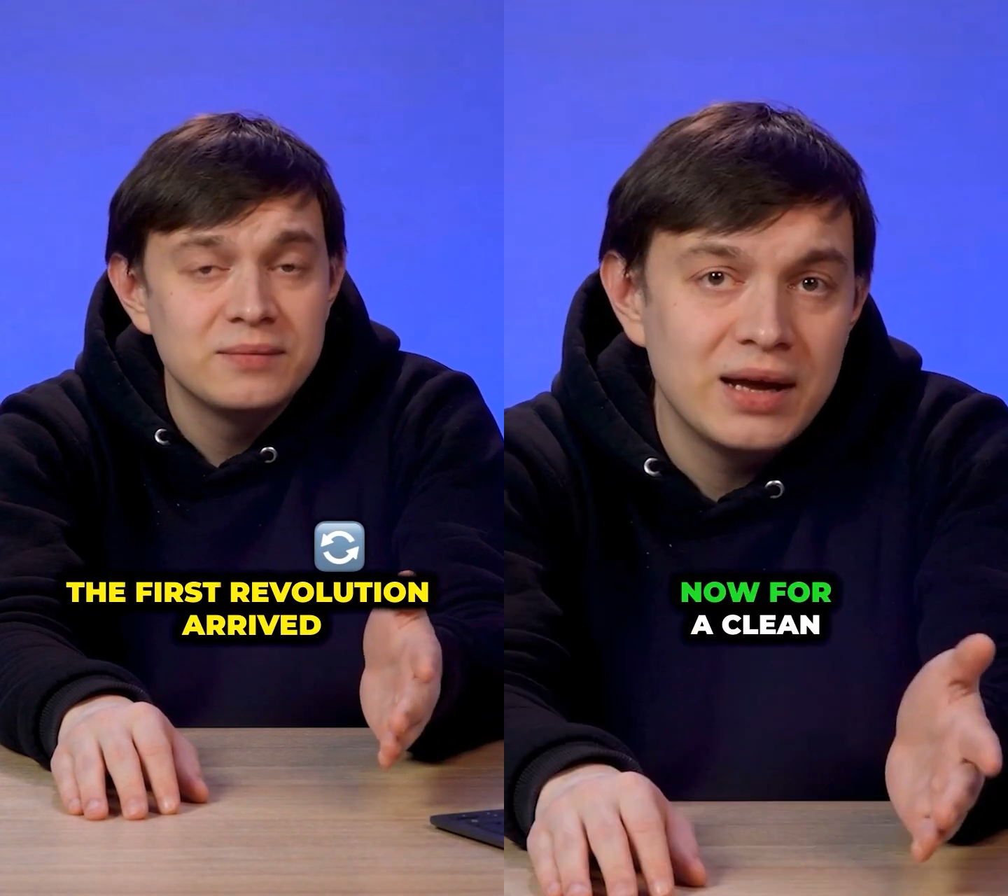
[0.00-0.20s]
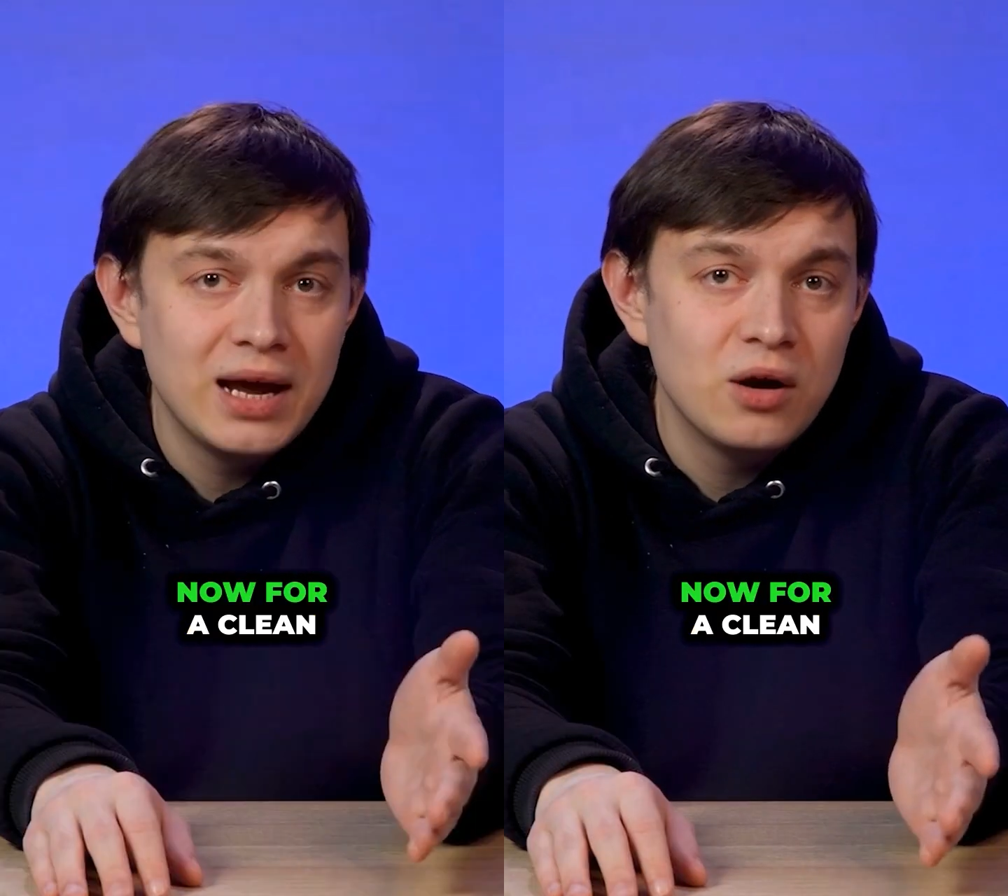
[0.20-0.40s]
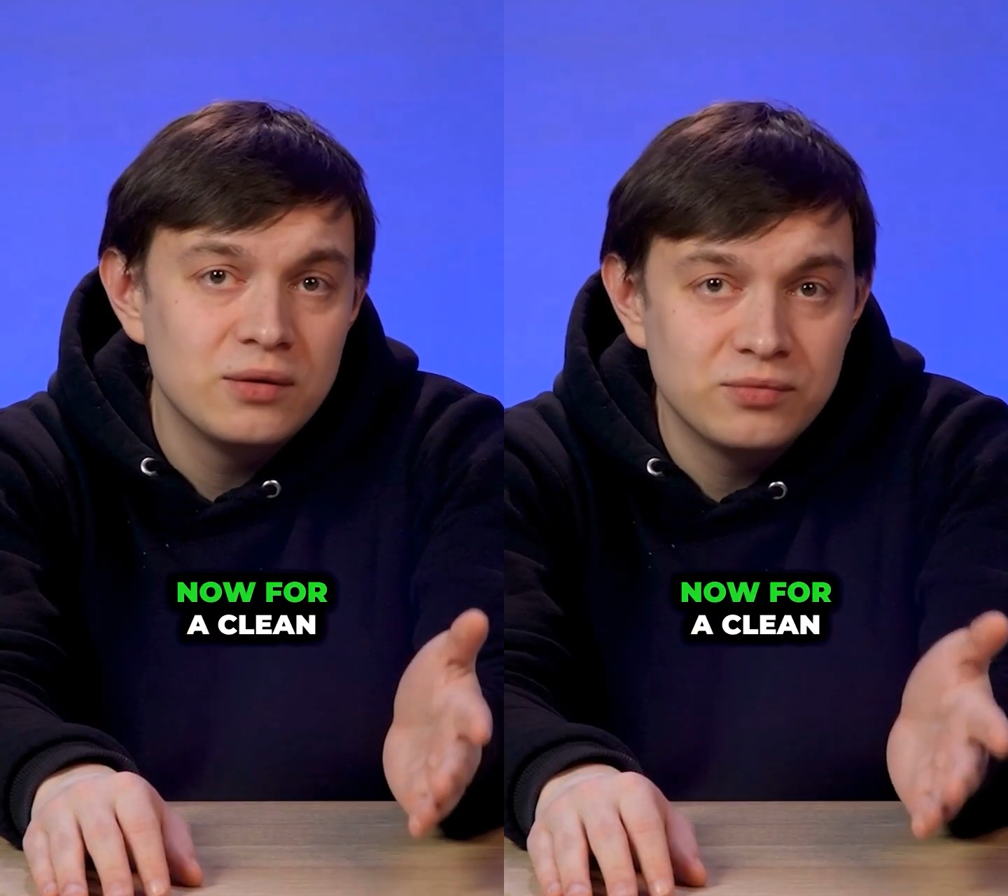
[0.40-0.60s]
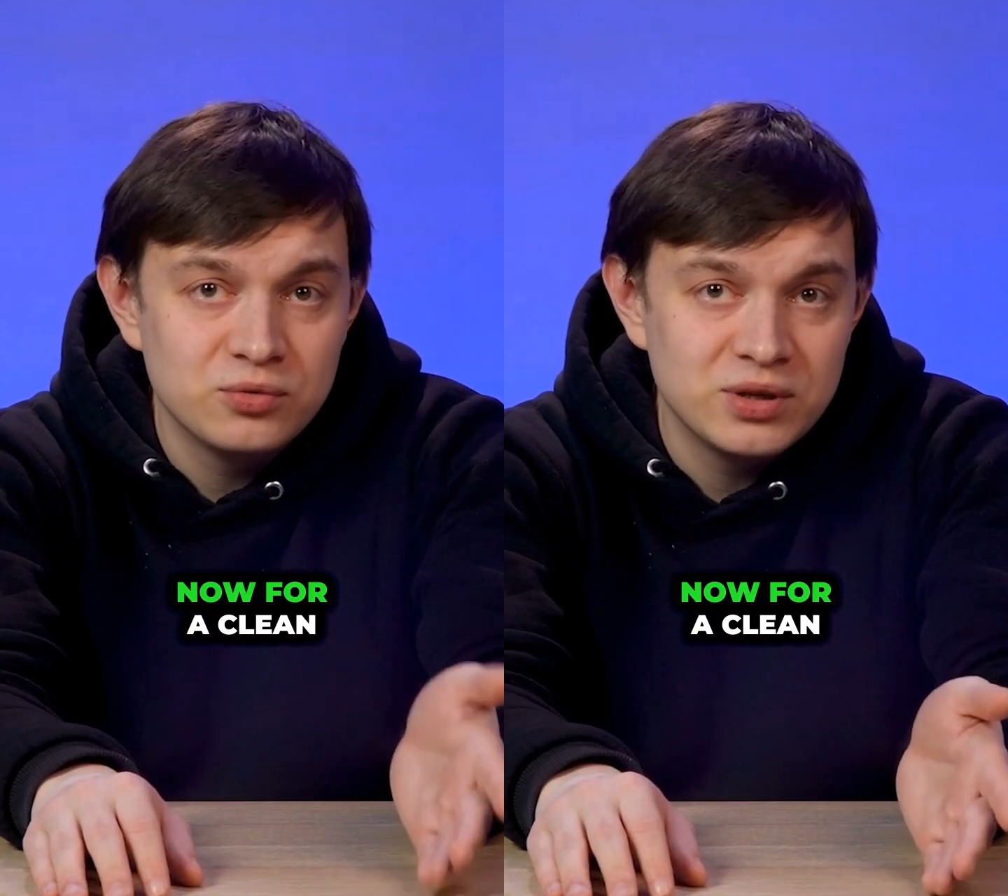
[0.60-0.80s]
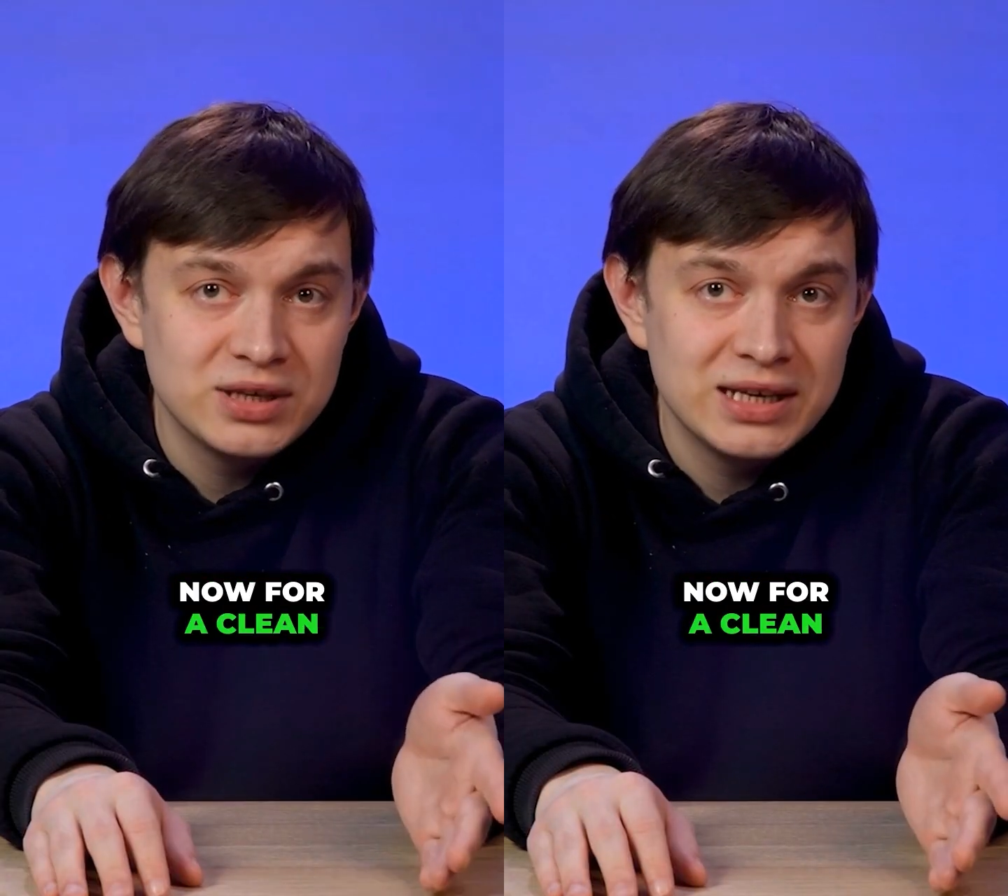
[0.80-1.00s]
Now,
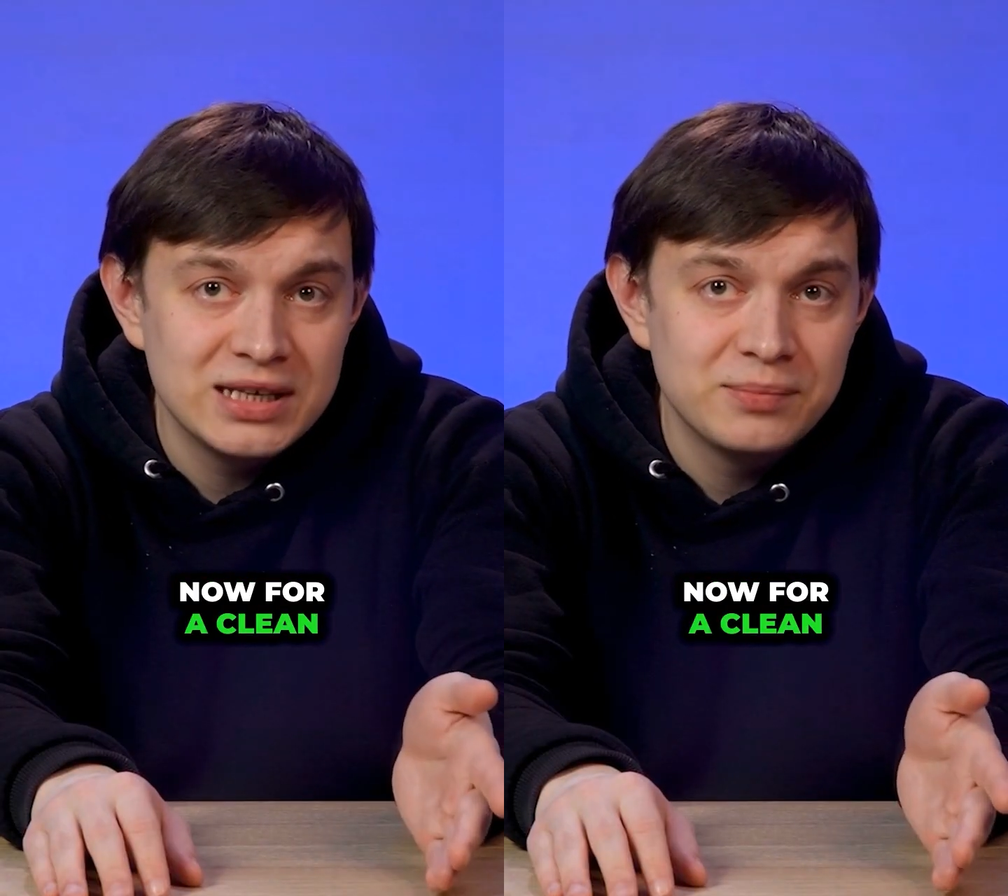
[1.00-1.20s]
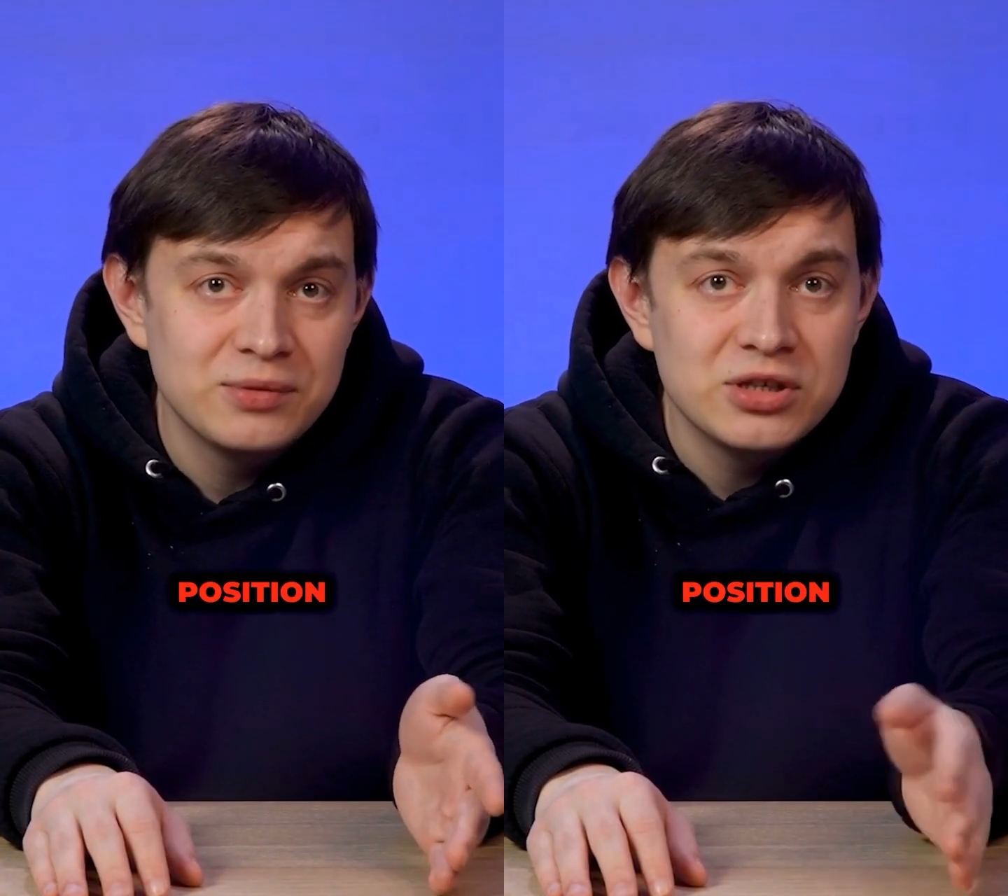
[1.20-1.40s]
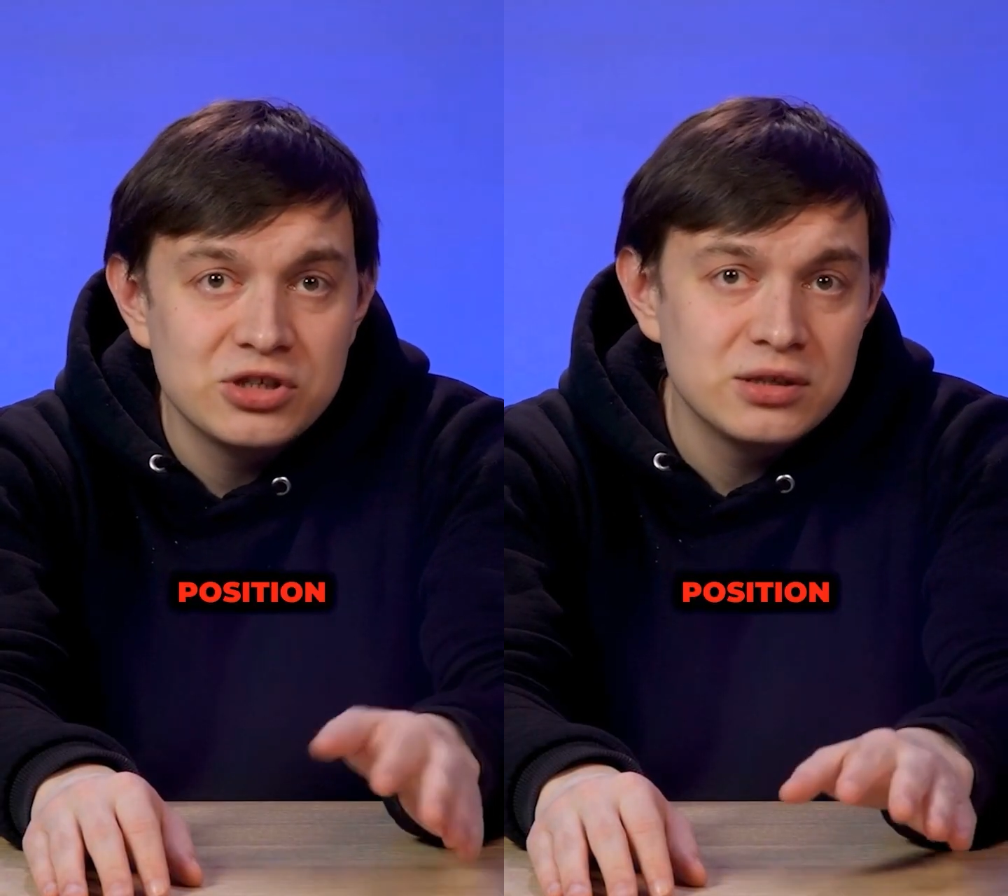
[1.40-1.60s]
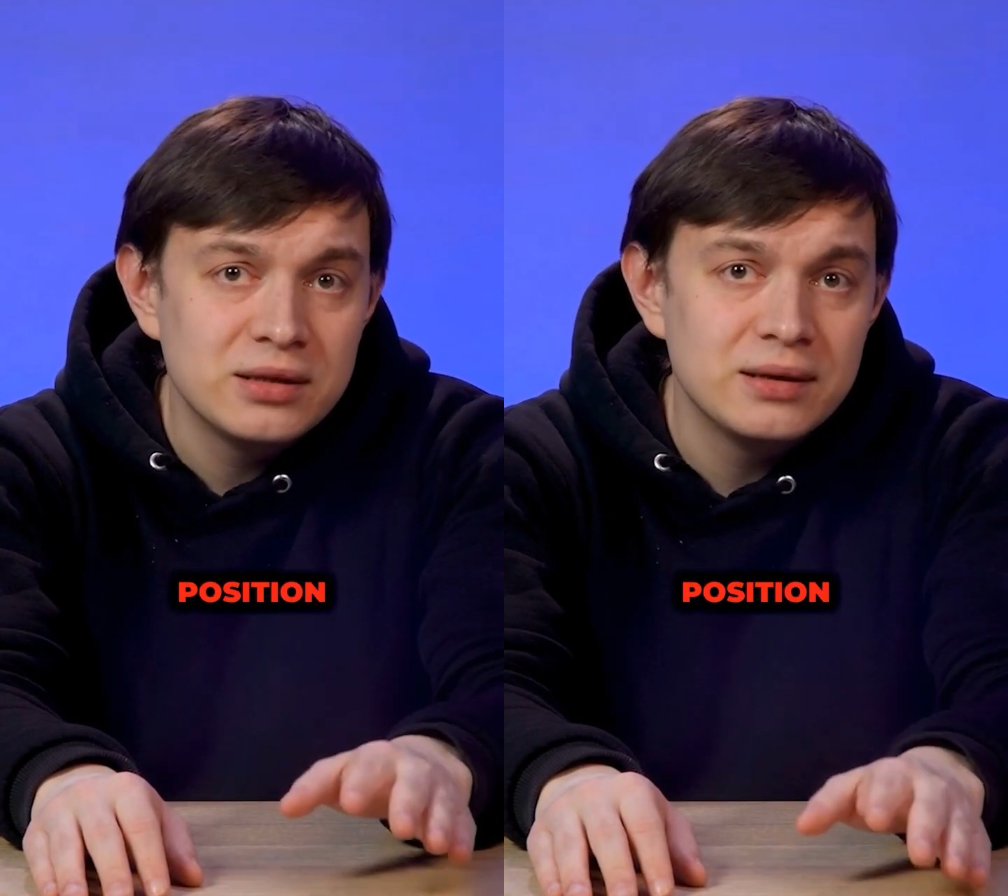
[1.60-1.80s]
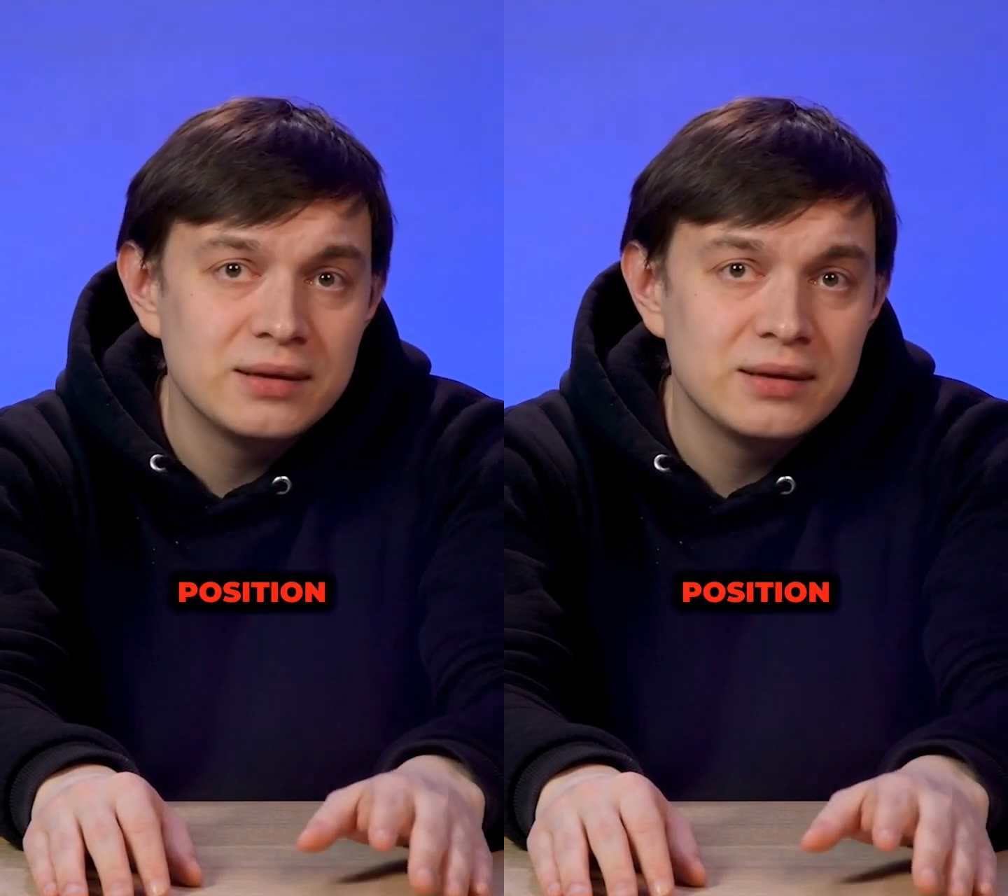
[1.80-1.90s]
for a clean position,